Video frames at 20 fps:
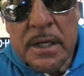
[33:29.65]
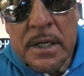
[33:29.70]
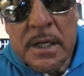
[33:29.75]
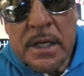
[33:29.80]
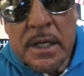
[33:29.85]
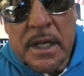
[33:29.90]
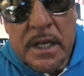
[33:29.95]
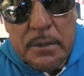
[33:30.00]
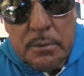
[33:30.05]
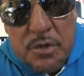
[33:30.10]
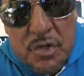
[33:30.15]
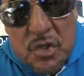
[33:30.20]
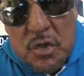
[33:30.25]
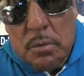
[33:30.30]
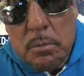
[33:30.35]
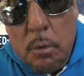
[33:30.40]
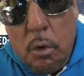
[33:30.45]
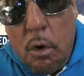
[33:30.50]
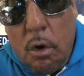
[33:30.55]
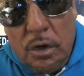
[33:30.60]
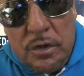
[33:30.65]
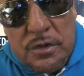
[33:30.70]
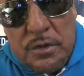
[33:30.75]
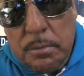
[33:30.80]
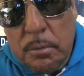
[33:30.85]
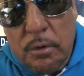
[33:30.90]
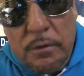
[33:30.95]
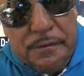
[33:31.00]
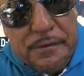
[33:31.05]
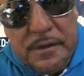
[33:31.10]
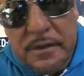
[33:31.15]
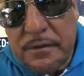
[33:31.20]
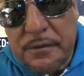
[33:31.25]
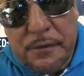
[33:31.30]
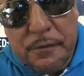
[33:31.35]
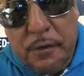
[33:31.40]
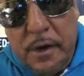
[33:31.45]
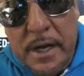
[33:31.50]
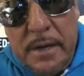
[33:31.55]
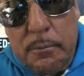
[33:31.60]
And he was small the
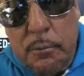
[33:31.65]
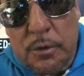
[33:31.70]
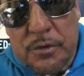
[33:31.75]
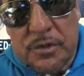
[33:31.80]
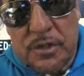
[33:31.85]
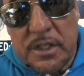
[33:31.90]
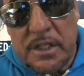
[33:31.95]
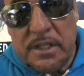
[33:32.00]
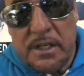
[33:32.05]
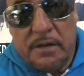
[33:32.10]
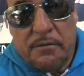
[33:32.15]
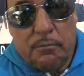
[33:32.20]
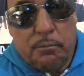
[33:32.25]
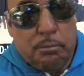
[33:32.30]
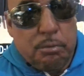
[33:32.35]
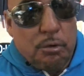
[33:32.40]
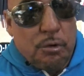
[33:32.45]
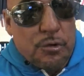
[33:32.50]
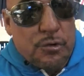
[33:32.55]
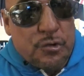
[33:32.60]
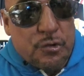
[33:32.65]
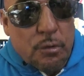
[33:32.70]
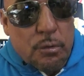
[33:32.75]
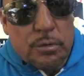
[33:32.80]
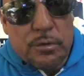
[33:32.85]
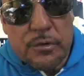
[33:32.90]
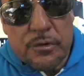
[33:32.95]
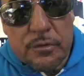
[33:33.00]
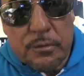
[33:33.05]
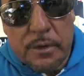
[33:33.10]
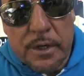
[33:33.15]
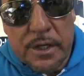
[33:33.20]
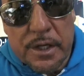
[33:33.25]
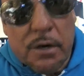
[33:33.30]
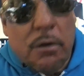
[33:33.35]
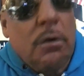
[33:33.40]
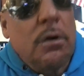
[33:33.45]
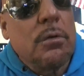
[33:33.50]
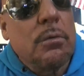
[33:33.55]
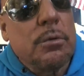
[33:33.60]
frame, wasn't he? He didn't have broad shoulders or anything.
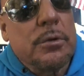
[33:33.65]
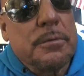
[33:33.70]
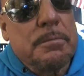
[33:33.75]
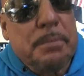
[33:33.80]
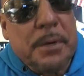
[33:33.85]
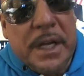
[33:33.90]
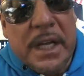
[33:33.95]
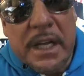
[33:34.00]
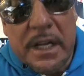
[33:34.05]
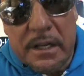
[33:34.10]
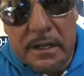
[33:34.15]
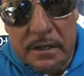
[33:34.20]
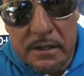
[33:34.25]
Arnold was big.